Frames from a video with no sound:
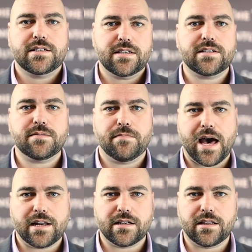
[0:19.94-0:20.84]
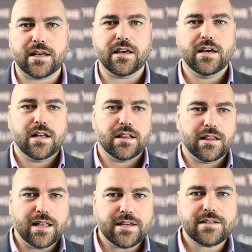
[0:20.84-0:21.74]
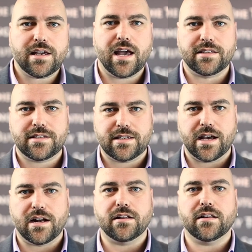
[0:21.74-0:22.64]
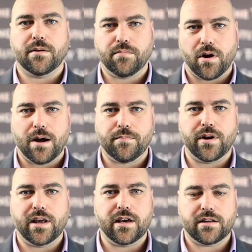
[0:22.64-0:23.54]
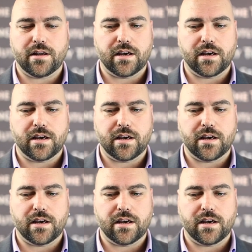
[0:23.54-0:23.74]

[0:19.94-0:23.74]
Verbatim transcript: systematically list and sell a property at